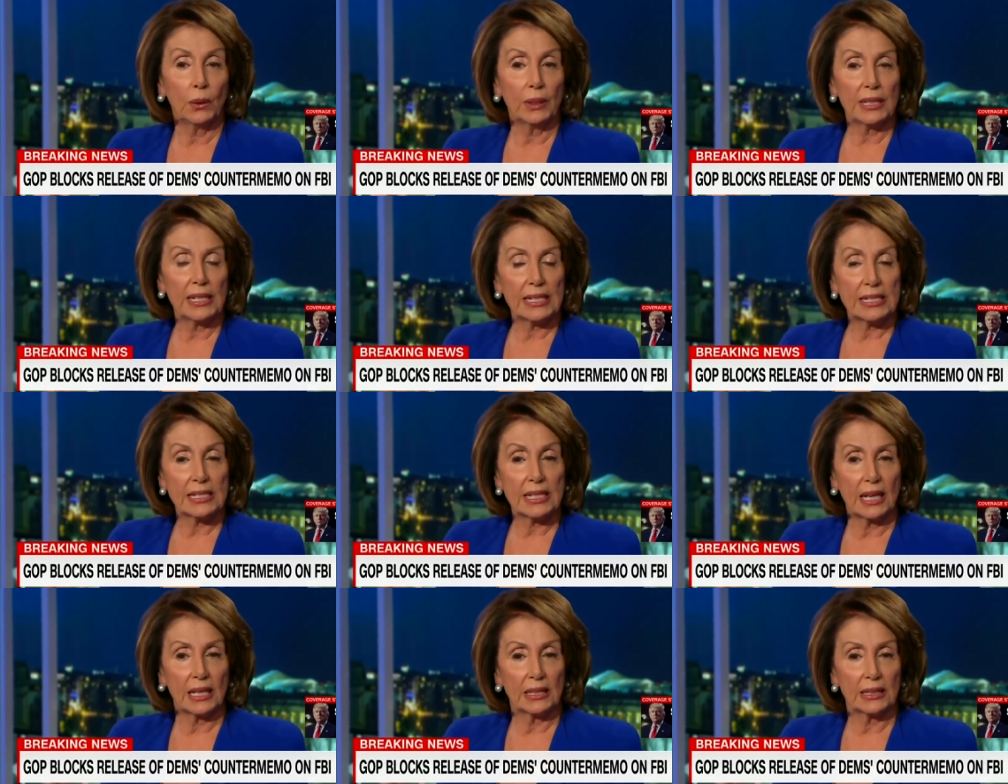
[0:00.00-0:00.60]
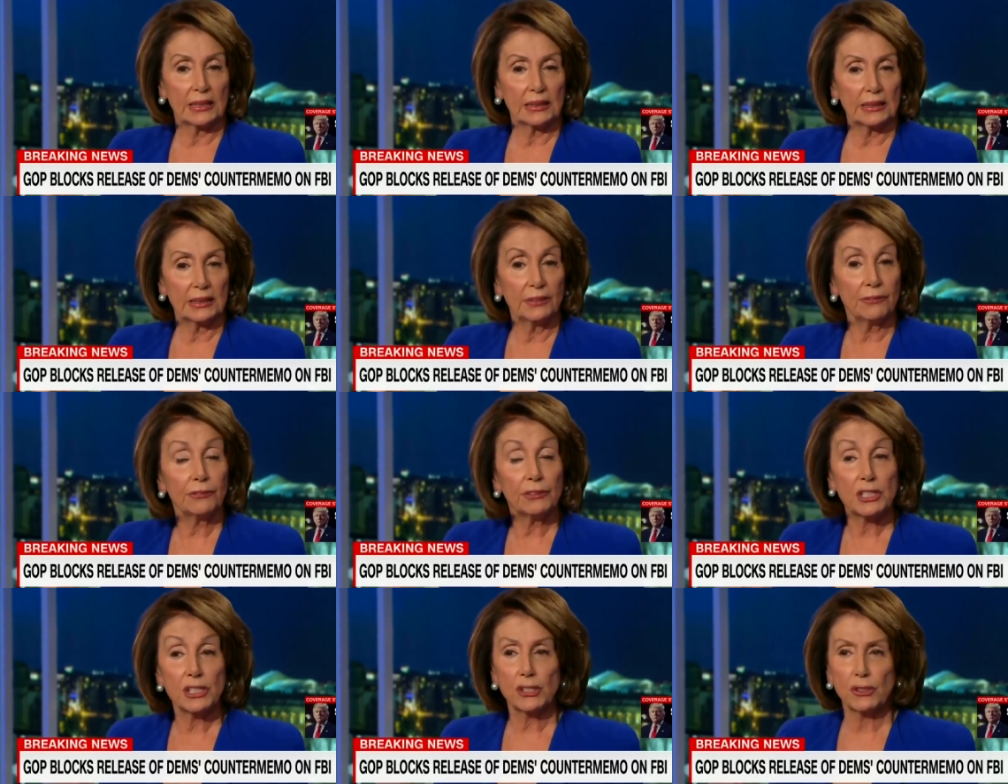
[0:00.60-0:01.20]
on in, uh,
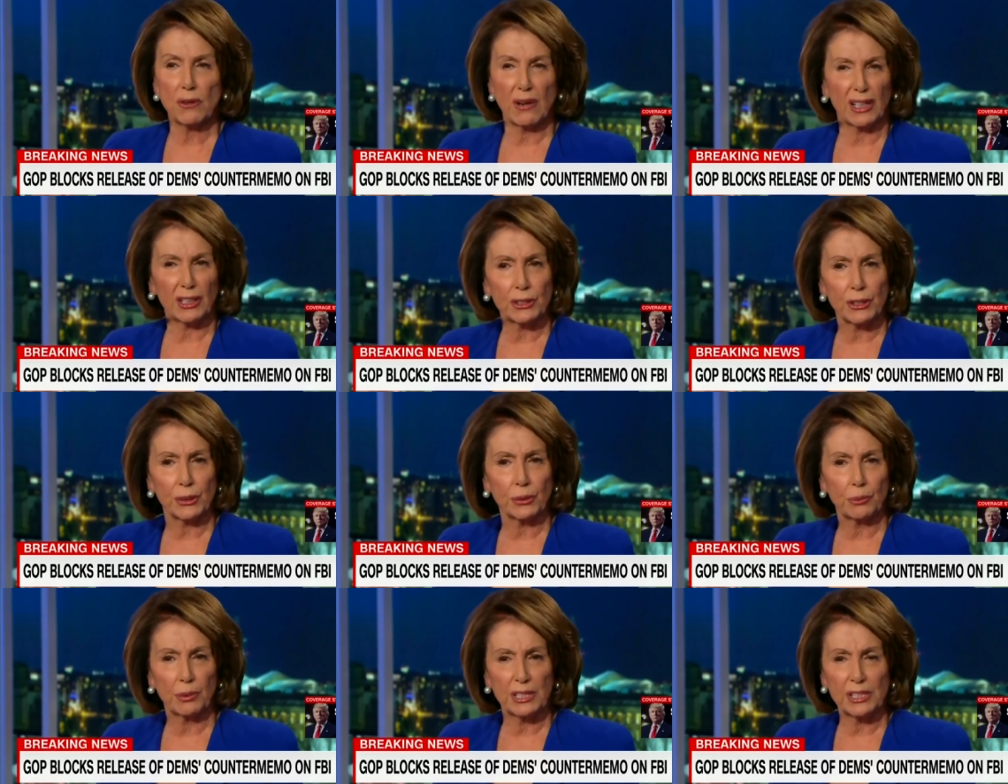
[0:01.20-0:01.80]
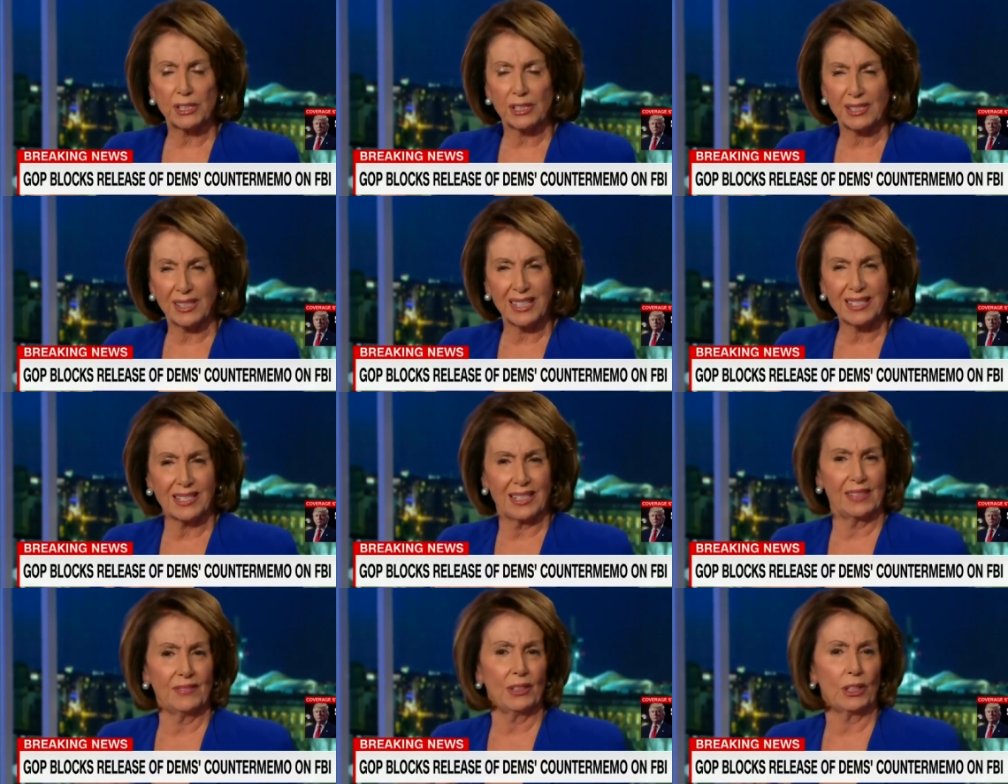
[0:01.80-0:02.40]
infrastructure, which
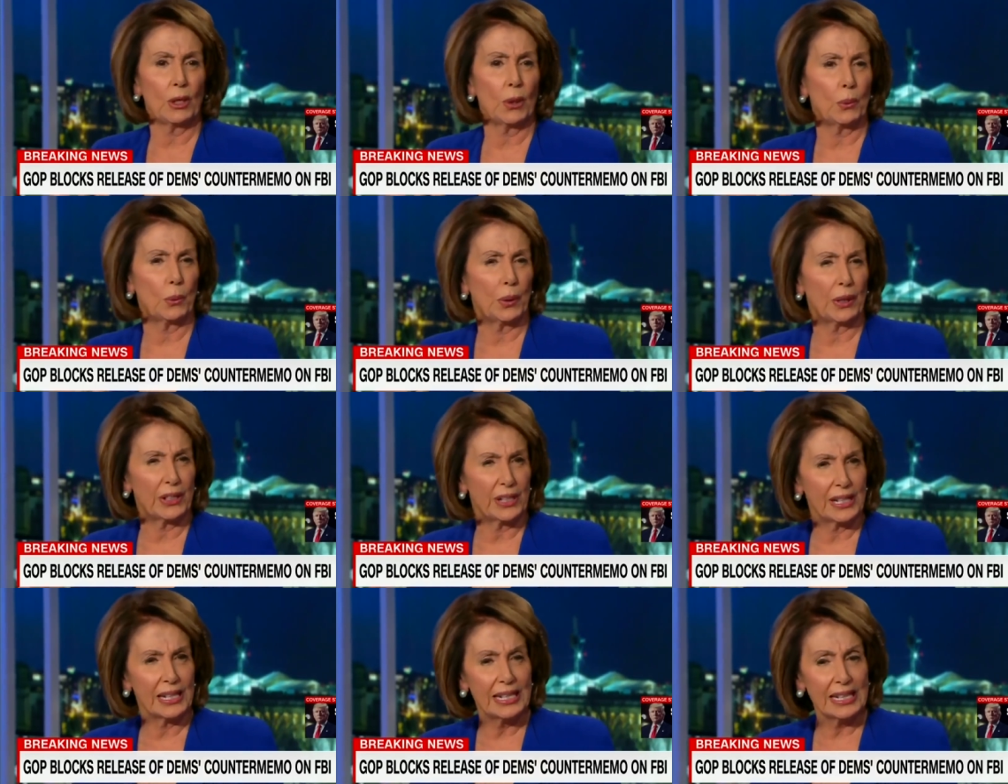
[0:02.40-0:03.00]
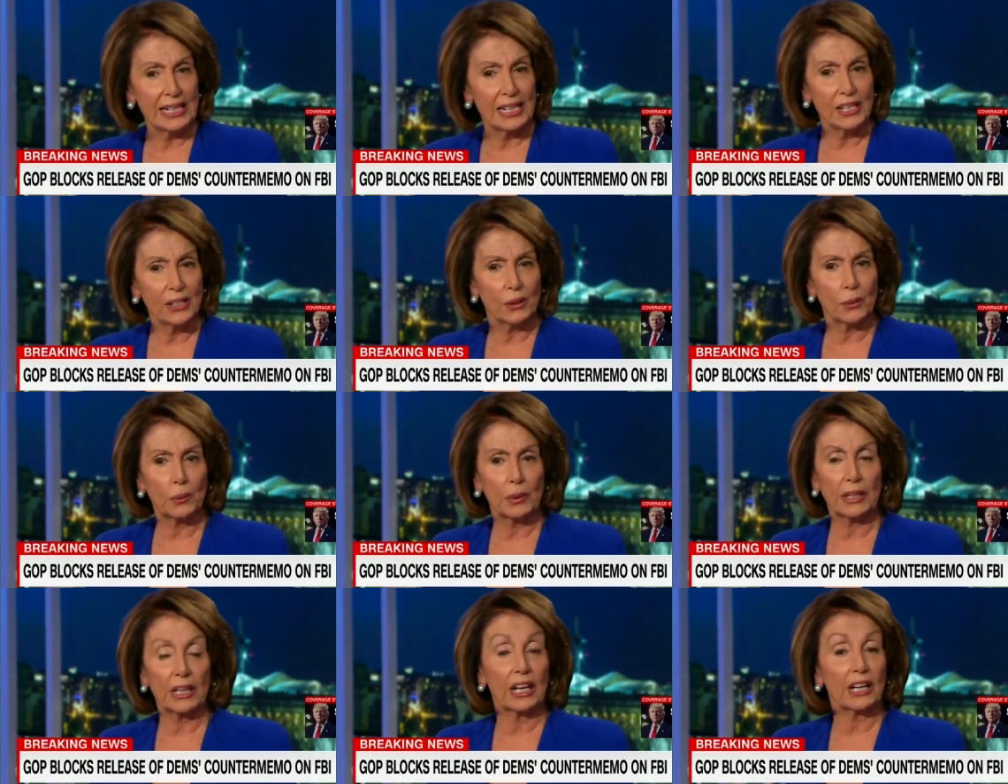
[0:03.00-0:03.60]
doesn't even go
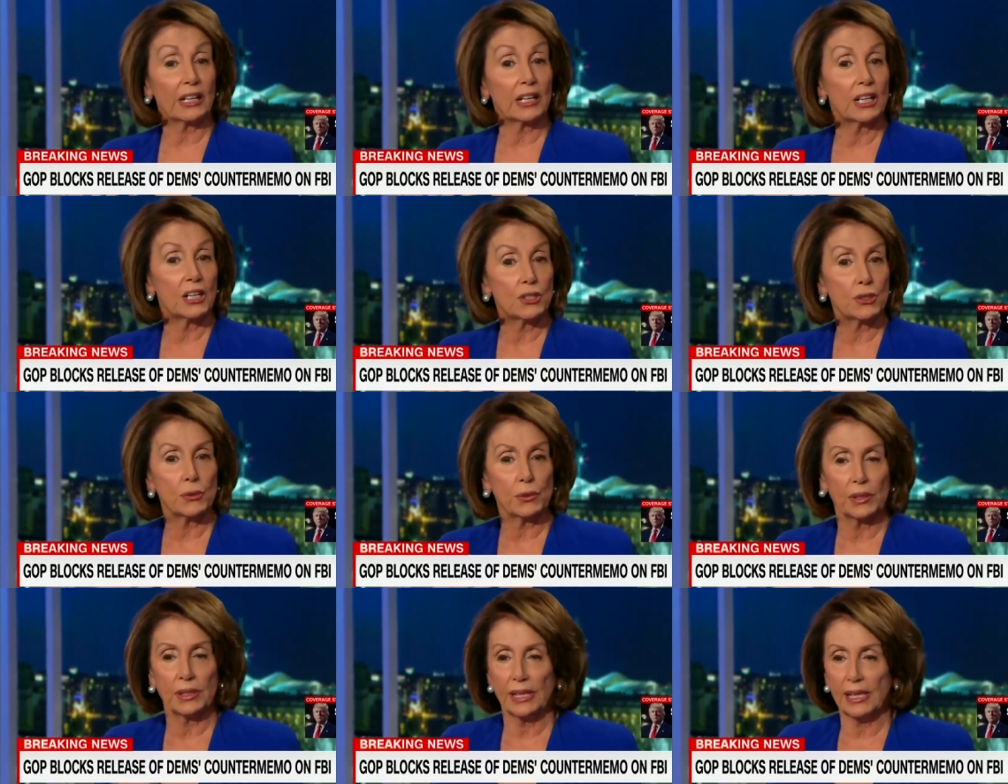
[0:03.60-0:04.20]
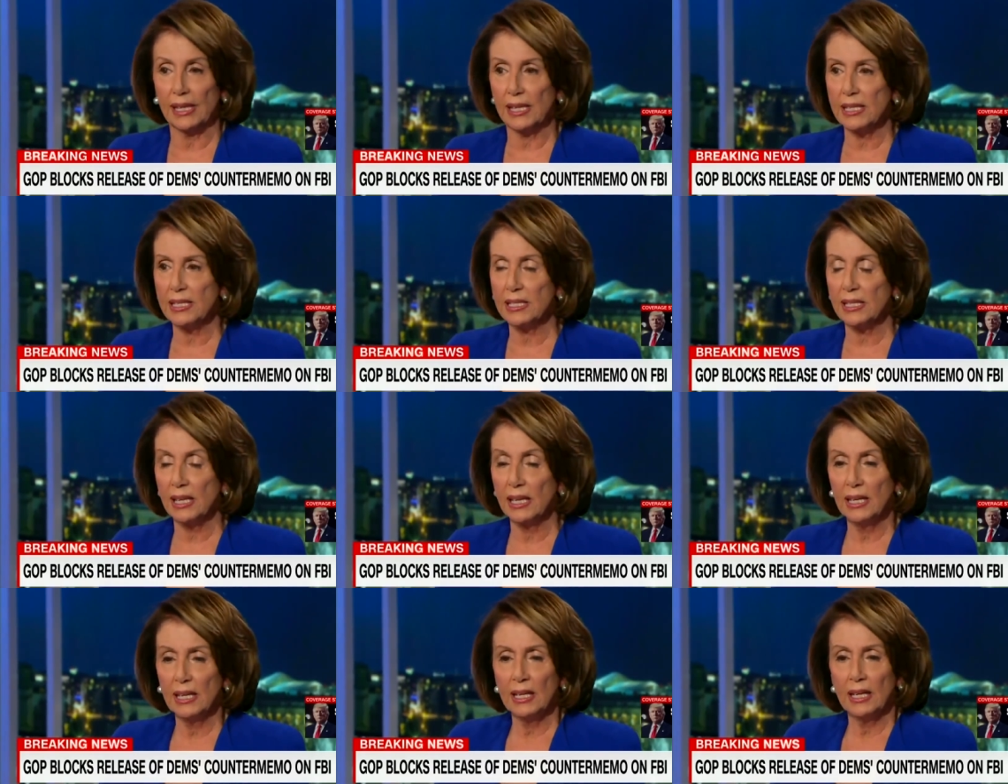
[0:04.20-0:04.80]
near what our country
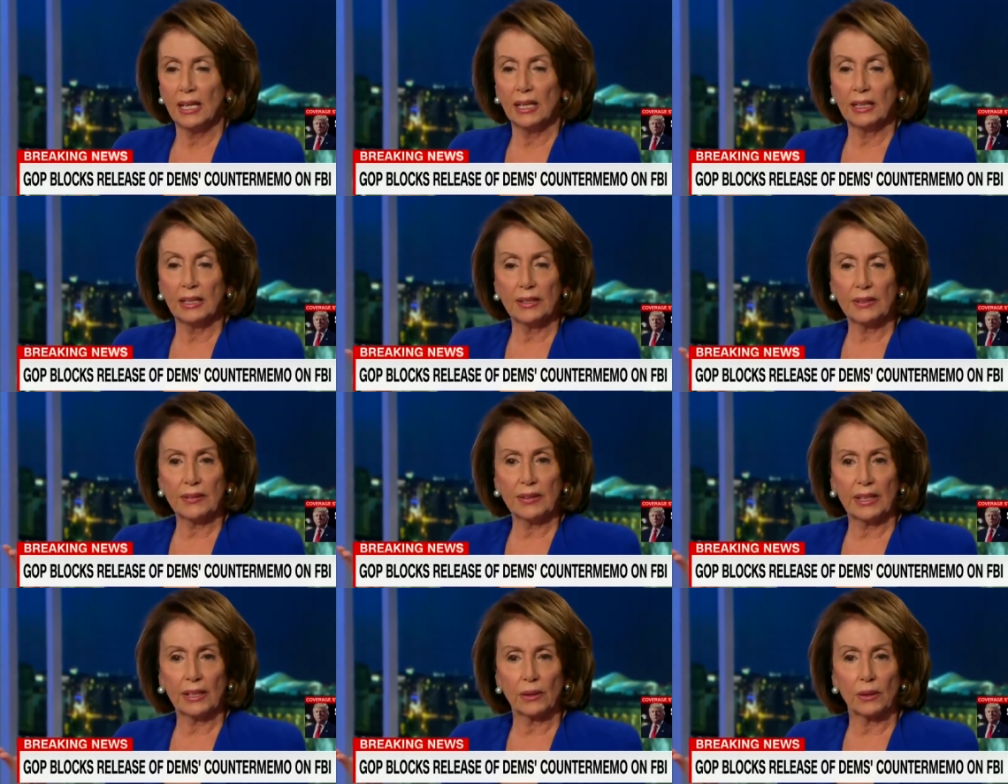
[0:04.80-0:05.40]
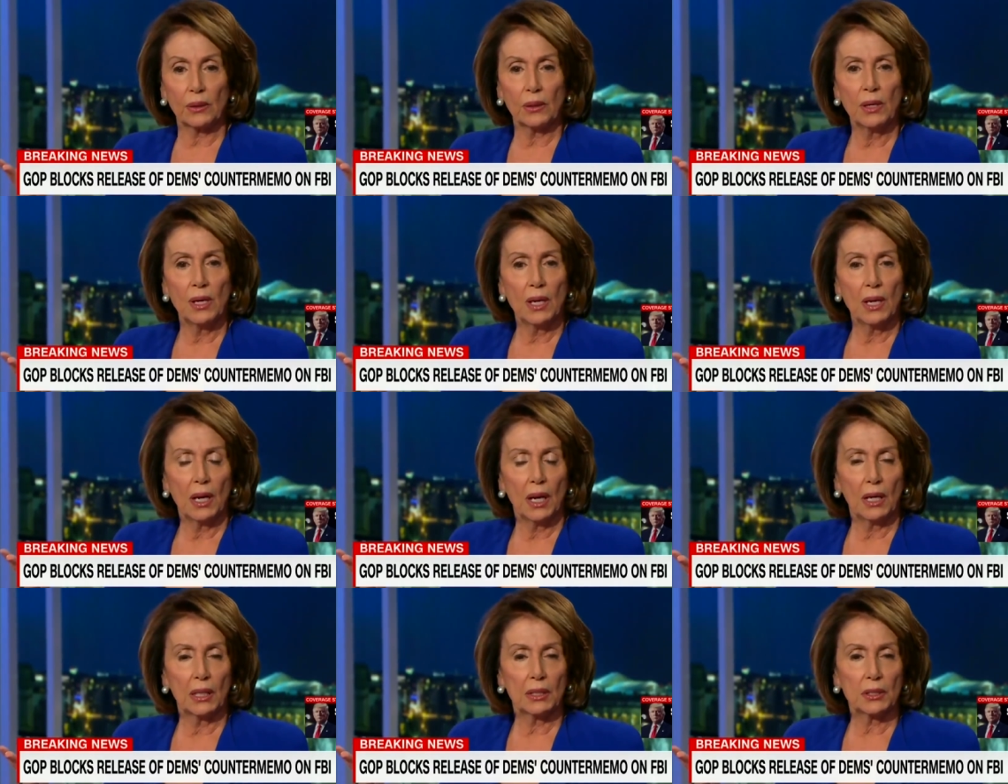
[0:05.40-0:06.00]
needs. Uh, they are
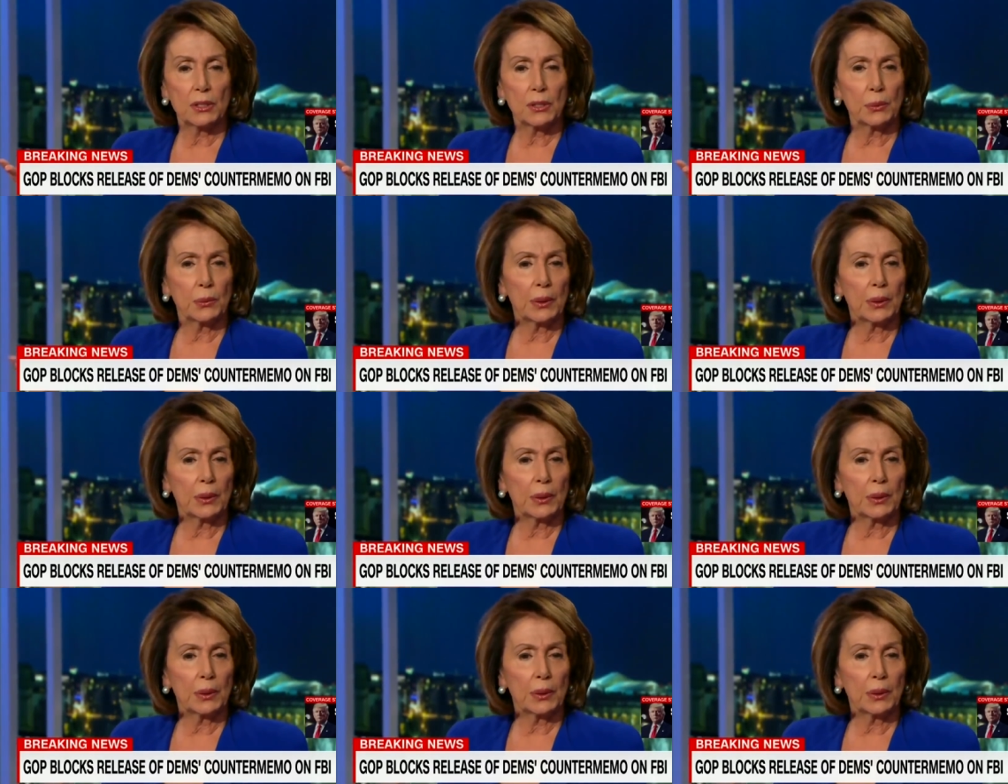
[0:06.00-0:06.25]
uh,